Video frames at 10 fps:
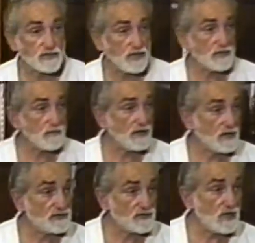John the,
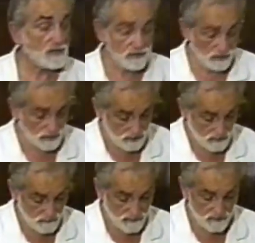uh, John the
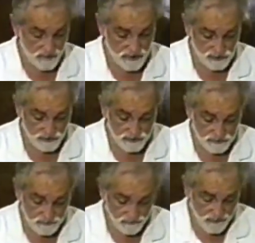
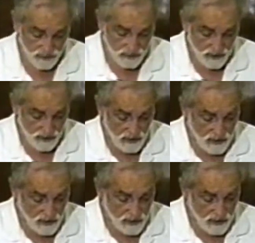evangelist.
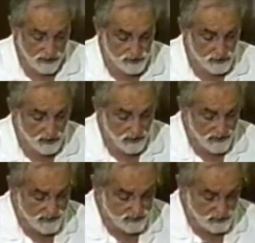Each
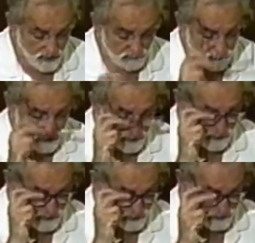class of
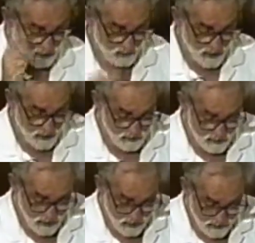beings around
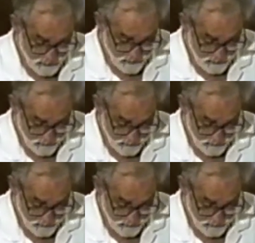God